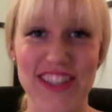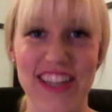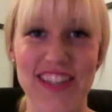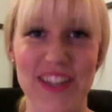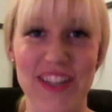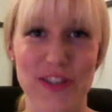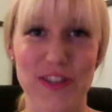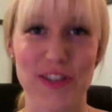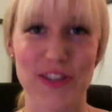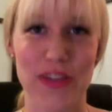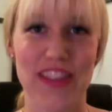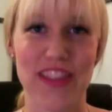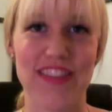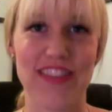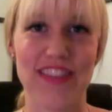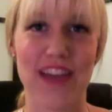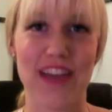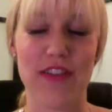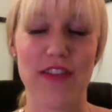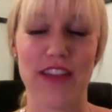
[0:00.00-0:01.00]
in touch with
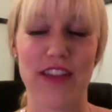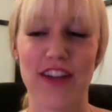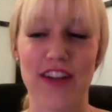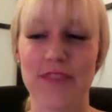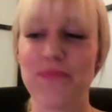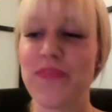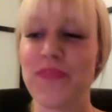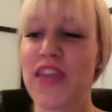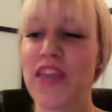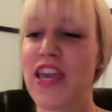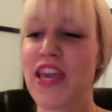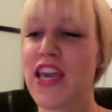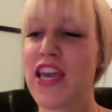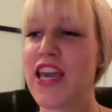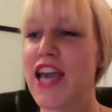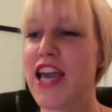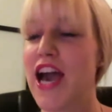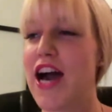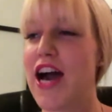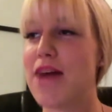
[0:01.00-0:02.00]
down there.
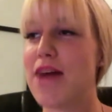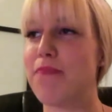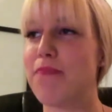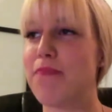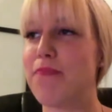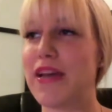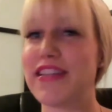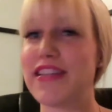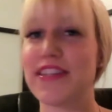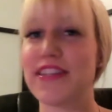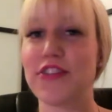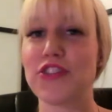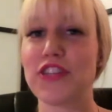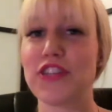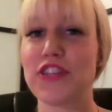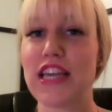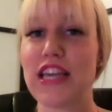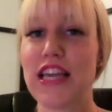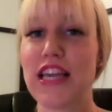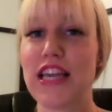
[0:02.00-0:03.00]
But
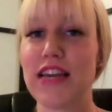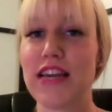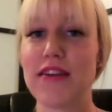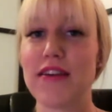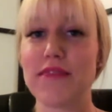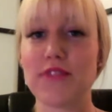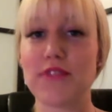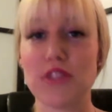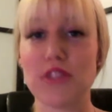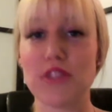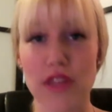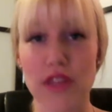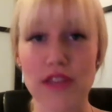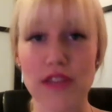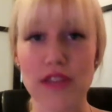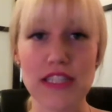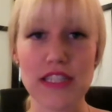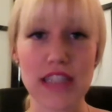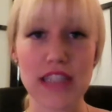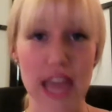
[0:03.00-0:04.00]
essentially,
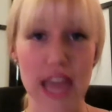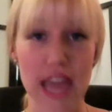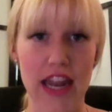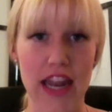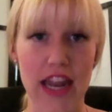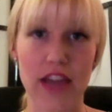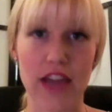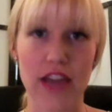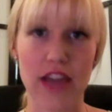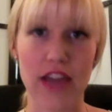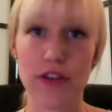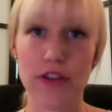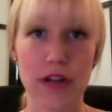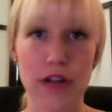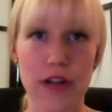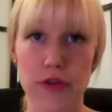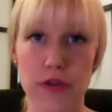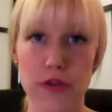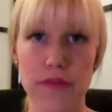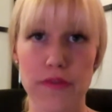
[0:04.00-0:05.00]
2010, I had already
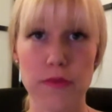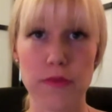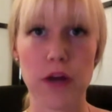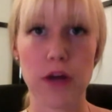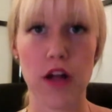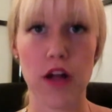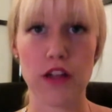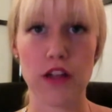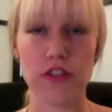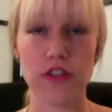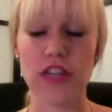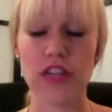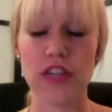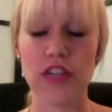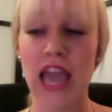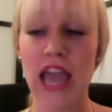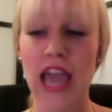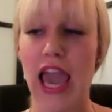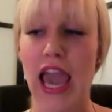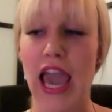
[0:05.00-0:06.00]
graduated from college,
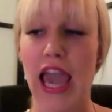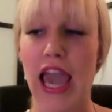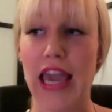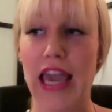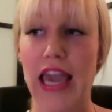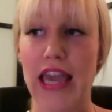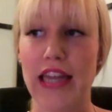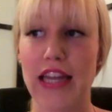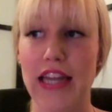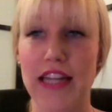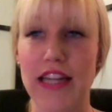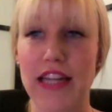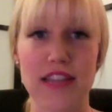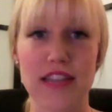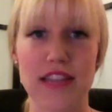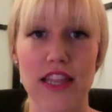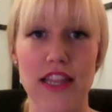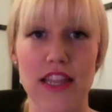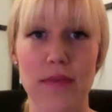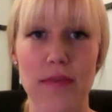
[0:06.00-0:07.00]
and I
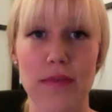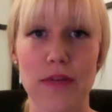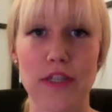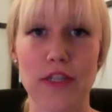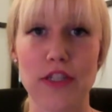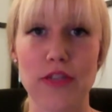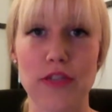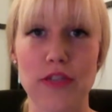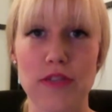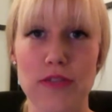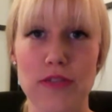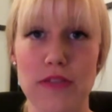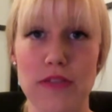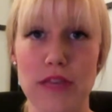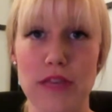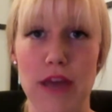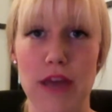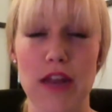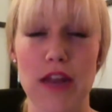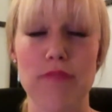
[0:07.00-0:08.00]
decided that I wanted to do something
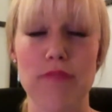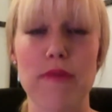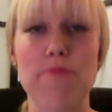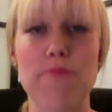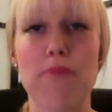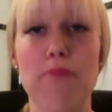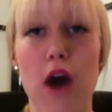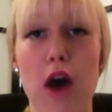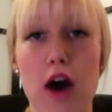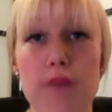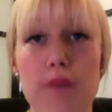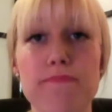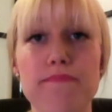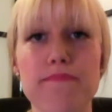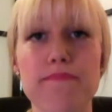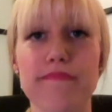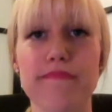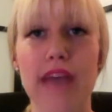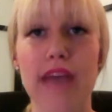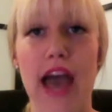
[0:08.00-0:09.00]
about it. My mom
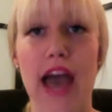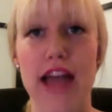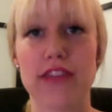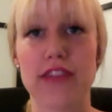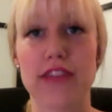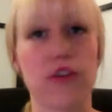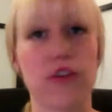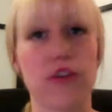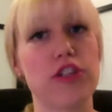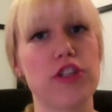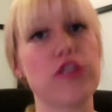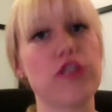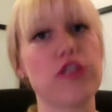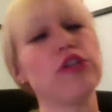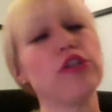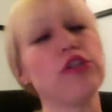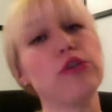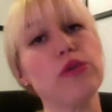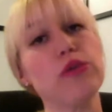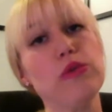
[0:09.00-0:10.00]
had started to
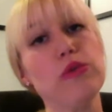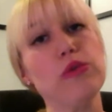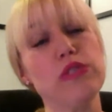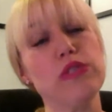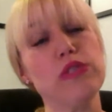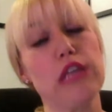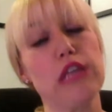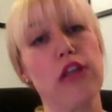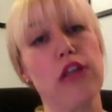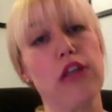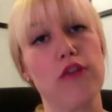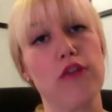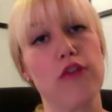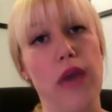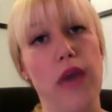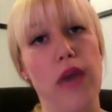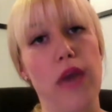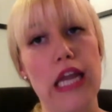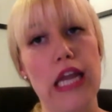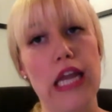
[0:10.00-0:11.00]
lose a lot of
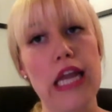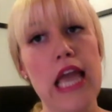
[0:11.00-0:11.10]
weight,